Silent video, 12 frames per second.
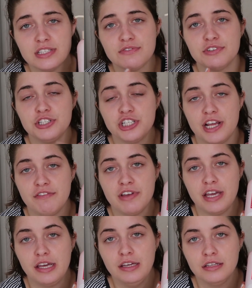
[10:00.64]
this for
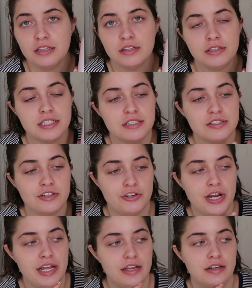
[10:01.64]
shaving. This is a
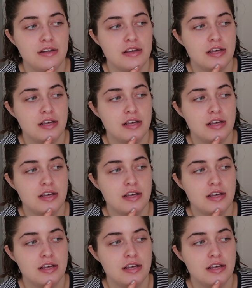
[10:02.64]
great